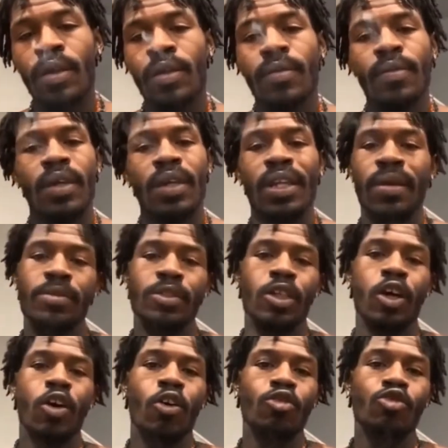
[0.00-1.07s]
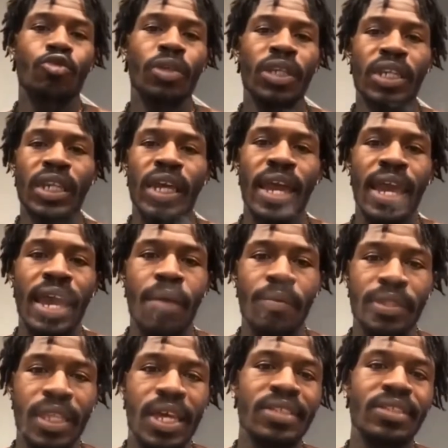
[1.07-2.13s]
And there was an old treaty they had with the
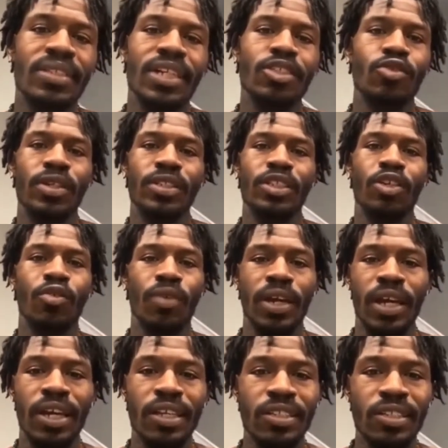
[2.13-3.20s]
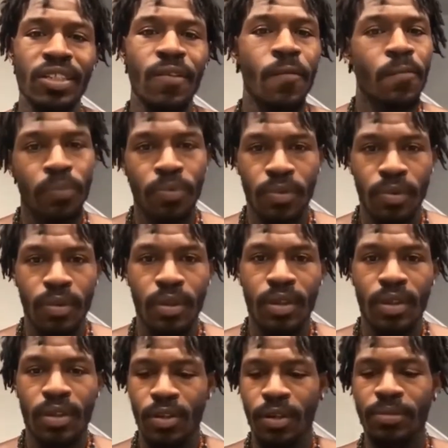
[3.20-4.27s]
insectoids and grays. You know what
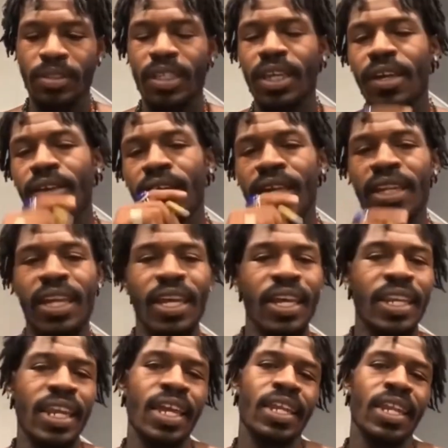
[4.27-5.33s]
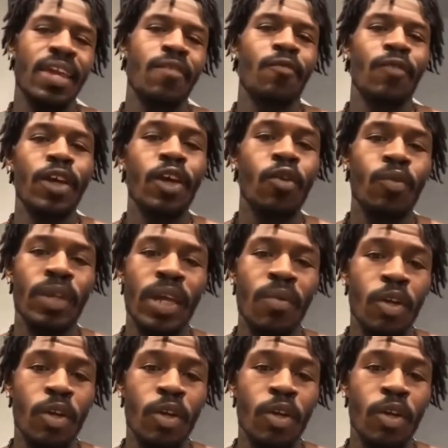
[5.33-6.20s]
I'm saying? And they failed when they went on